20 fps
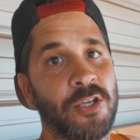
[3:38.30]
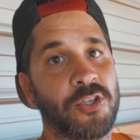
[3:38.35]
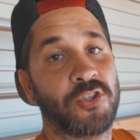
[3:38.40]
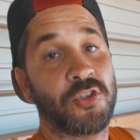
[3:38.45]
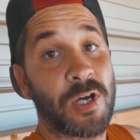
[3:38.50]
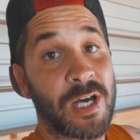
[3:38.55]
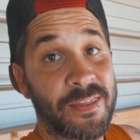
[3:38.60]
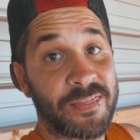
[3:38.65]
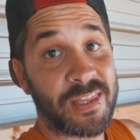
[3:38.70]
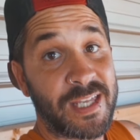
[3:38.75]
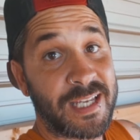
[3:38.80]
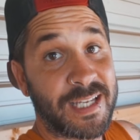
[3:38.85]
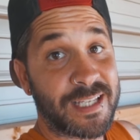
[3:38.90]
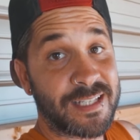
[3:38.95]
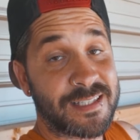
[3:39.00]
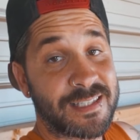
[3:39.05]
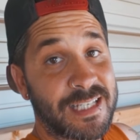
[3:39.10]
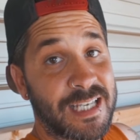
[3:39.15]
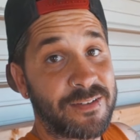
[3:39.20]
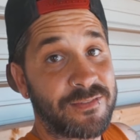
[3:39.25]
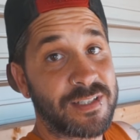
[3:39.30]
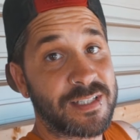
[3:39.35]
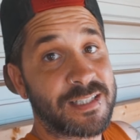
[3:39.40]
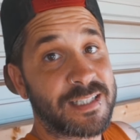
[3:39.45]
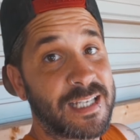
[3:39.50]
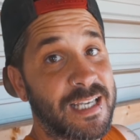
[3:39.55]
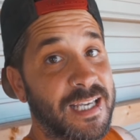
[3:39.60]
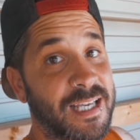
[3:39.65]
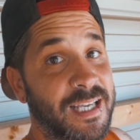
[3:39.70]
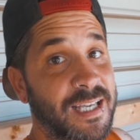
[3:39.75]
So I think it's safe to
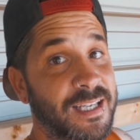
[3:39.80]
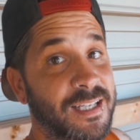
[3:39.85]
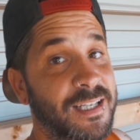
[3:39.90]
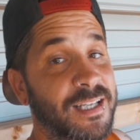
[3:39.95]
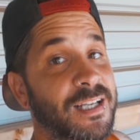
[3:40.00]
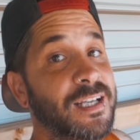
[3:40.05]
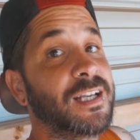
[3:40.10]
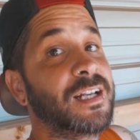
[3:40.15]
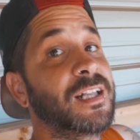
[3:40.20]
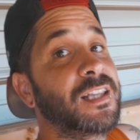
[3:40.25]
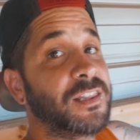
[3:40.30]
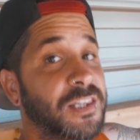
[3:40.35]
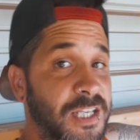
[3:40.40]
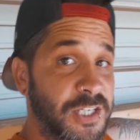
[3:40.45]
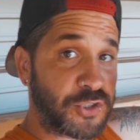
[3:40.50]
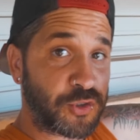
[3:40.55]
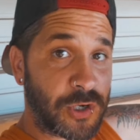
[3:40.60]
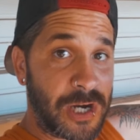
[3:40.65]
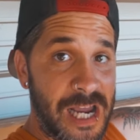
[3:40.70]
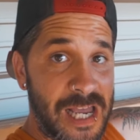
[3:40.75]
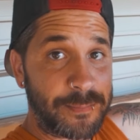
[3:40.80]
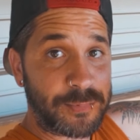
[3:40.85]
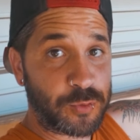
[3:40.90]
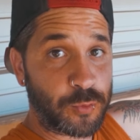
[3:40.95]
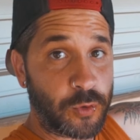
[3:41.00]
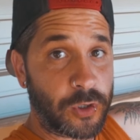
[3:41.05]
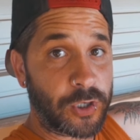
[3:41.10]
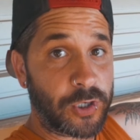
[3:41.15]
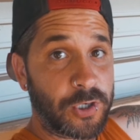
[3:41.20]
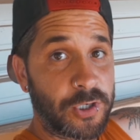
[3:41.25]
say these traps
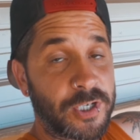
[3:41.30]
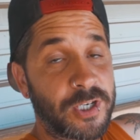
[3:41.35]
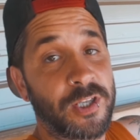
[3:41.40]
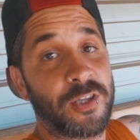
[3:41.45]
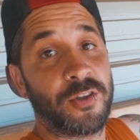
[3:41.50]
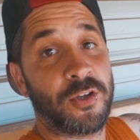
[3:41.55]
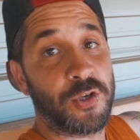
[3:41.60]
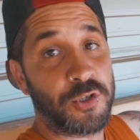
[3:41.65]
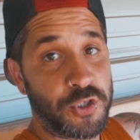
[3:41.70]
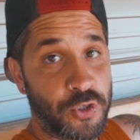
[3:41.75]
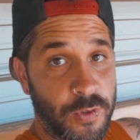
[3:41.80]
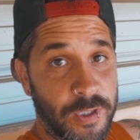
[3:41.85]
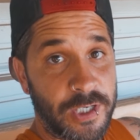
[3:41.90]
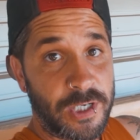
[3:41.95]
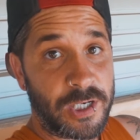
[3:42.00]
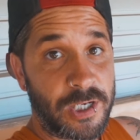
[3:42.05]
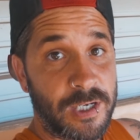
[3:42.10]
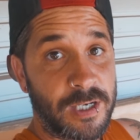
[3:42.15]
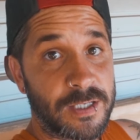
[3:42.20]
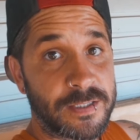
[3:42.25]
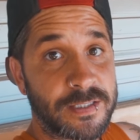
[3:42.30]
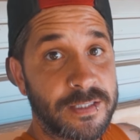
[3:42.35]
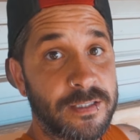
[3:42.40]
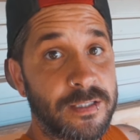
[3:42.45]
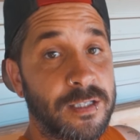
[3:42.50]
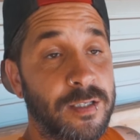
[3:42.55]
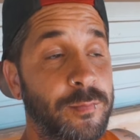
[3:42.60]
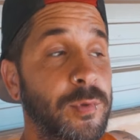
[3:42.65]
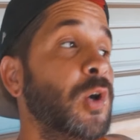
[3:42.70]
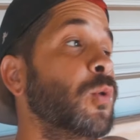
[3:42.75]
work. They're doing
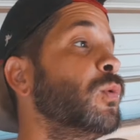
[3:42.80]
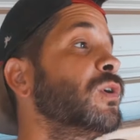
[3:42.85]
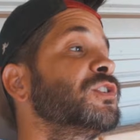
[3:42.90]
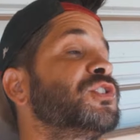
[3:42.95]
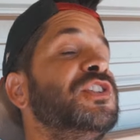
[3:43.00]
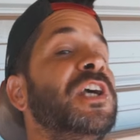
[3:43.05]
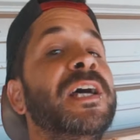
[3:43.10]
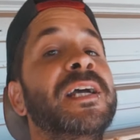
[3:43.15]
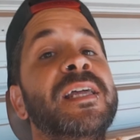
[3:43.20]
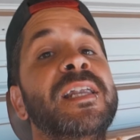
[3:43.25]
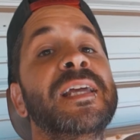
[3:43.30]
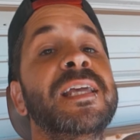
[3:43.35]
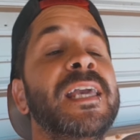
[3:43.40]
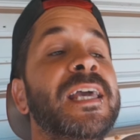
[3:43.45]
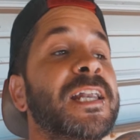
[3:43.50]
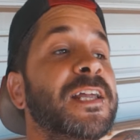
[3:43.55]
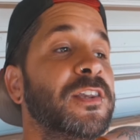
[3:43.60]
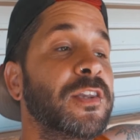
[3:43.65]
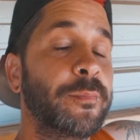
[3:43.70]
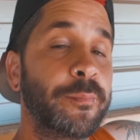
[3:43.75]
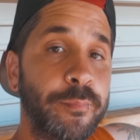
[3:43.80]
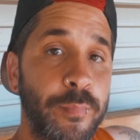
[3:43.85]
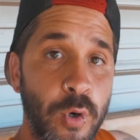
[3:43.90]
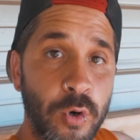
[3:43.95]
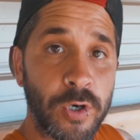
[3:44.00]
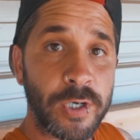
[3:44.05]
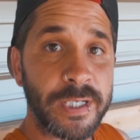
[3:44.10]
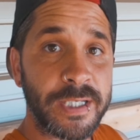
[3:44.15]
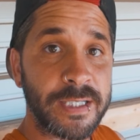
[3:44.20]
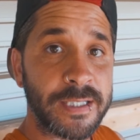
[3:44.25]
awesome. We'll check it again in the
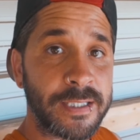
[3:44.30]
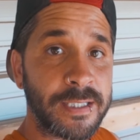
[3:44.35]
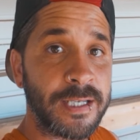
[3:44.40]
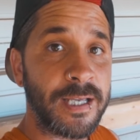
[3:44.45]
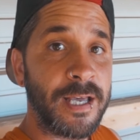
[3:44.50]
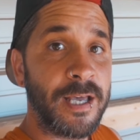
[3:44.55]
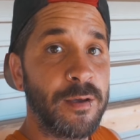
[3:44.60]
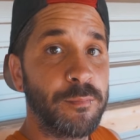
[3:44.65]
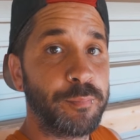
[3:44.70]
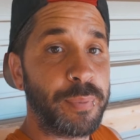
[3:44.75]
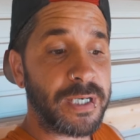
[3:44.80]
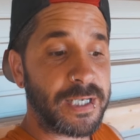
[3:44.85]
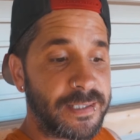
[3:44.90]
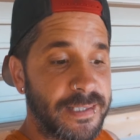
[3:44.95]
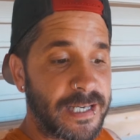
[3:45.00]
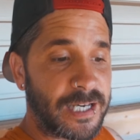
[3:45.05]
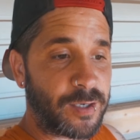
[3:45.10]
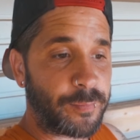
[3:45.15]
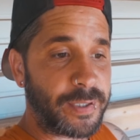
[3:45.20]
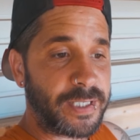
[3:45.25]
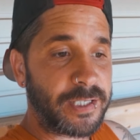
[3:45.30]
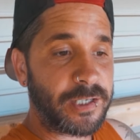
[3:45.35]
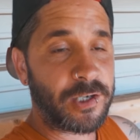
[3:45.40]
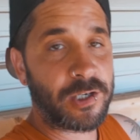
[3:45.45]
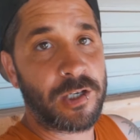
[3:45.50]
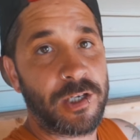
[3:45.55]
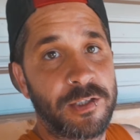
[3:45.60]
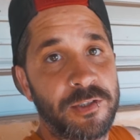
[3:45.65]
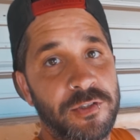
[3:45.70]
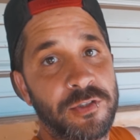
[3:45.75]
morning, but that'll be
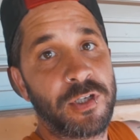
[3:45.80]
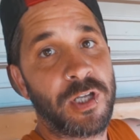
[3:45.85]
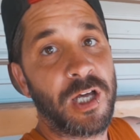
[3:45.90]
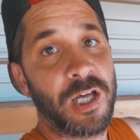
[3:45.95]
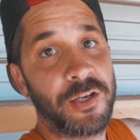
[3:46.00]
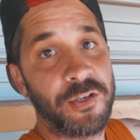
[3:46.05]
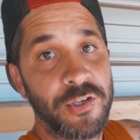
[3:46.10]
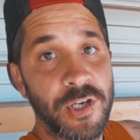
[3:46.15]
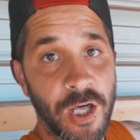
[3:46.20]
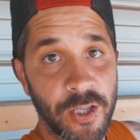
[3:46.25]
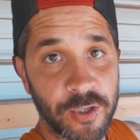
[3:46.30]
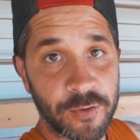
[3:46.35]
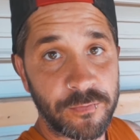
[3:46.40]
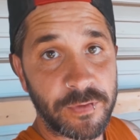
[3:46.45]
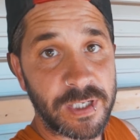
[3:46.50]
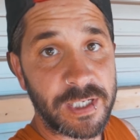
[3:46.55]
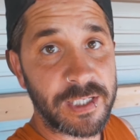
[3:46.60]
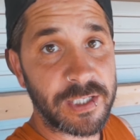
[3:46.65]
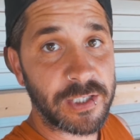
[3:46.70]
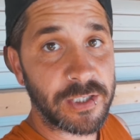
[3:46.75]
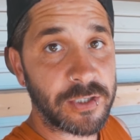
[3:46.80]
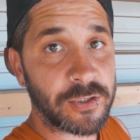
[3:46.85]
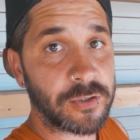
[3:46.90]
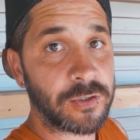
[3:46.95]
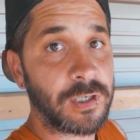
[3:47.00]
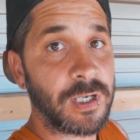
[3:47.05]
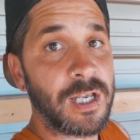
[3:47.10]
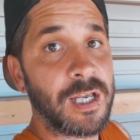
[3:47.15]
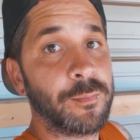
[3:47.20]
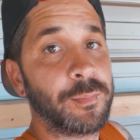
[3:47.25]
on another
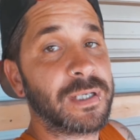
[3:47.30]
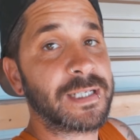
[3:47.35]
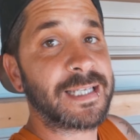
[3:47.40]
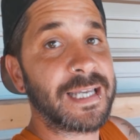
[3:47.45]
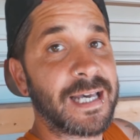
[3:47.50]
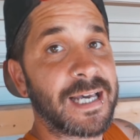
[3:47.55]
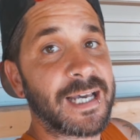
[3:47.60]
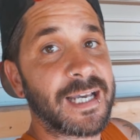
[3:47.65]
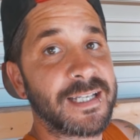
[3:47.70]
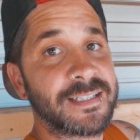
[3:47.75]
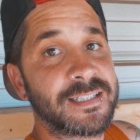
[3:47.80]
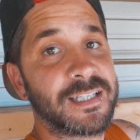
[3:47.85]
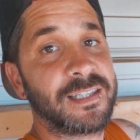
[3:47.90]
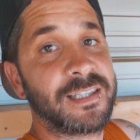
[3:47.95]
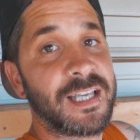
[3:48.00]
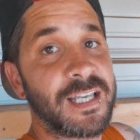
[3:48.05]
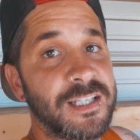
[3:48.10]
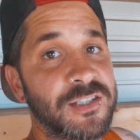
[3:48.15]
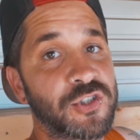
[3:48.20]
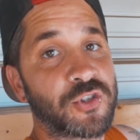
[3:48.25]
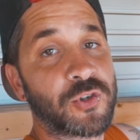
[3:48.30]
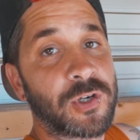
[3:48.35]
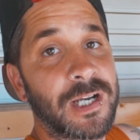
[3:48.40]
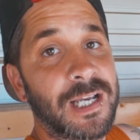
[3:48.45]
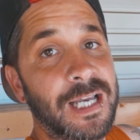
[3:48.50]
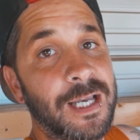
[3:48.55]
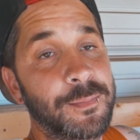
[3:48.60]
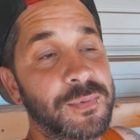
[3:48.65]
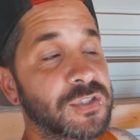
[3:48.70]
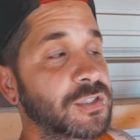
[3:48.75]
video. But guys, these
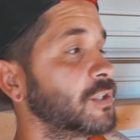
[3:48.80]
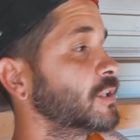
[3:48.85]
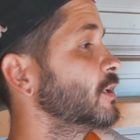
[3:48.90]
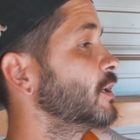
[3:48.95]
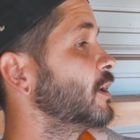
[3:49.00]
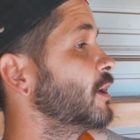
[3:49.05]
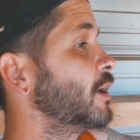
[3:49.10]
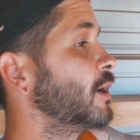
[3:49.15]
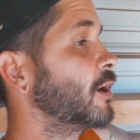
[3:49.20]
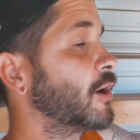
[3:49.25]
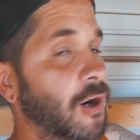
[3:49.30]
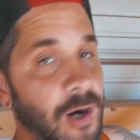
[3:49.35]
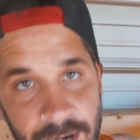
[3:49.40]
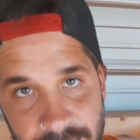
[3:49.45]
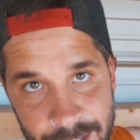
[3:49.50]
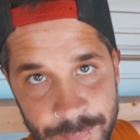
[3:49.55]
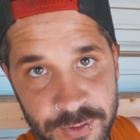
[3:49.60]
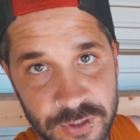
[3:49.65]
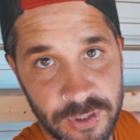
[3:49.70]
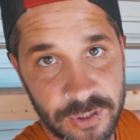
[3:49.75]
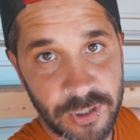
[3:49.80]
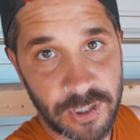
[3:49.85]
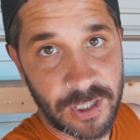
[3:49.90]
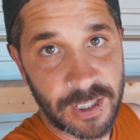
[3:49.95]
traps are absolutely